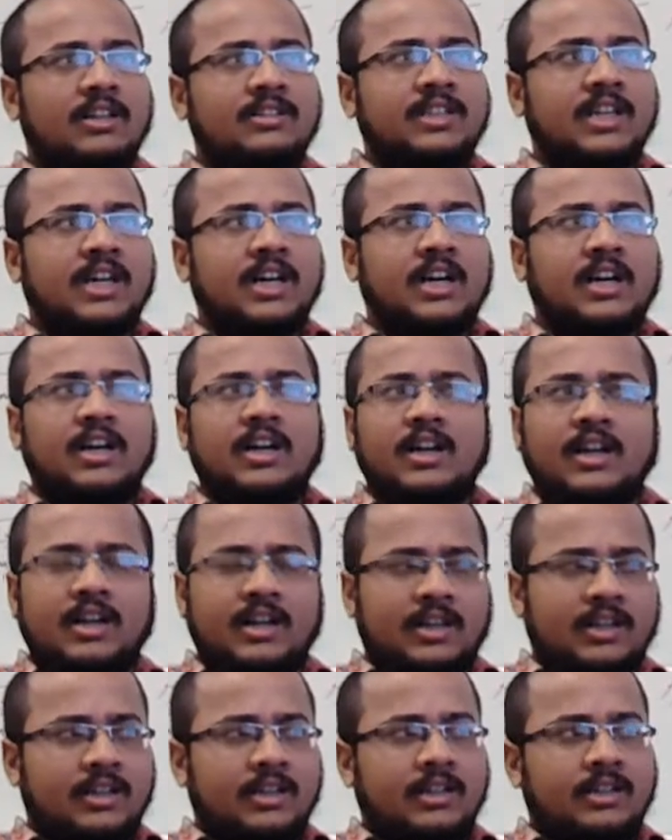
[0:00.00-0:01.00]

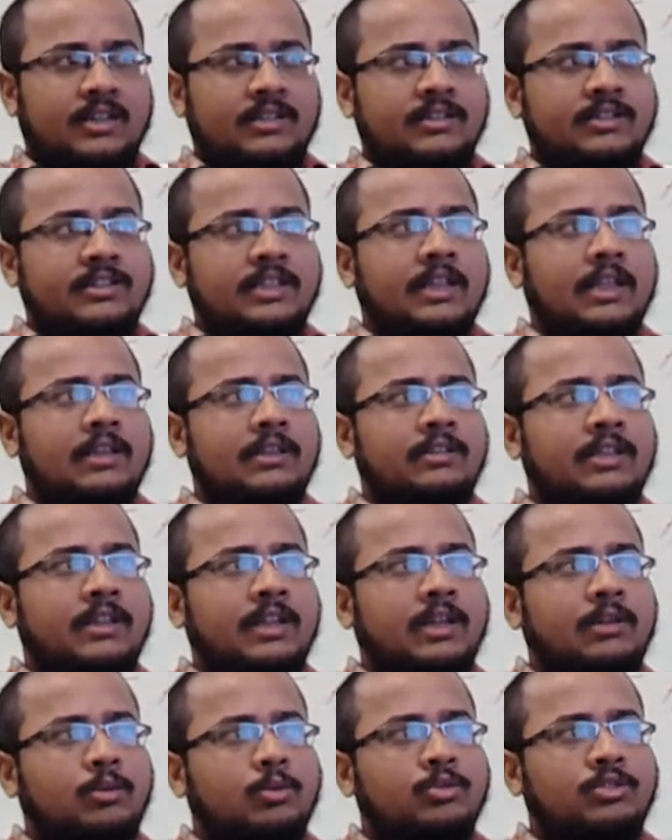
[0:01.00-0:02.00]

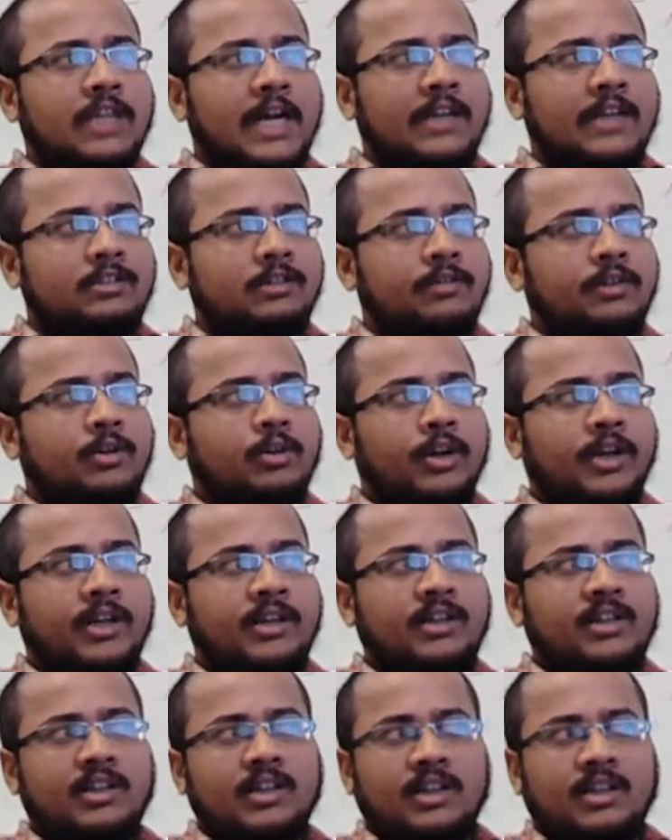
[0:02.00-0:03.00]
the two sides of a coin.